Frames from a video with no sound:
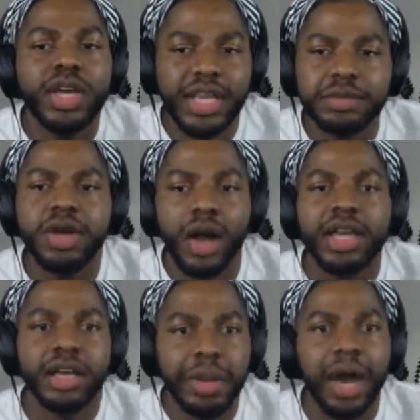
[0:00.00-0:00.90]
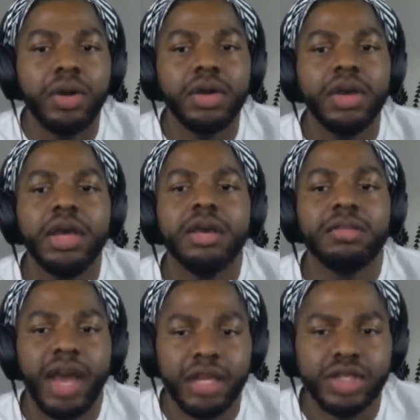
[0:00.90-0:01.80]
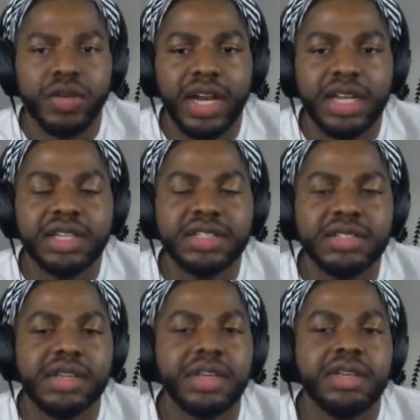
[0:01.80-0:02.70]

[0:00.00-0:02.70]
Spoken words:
keep talking about financial readiness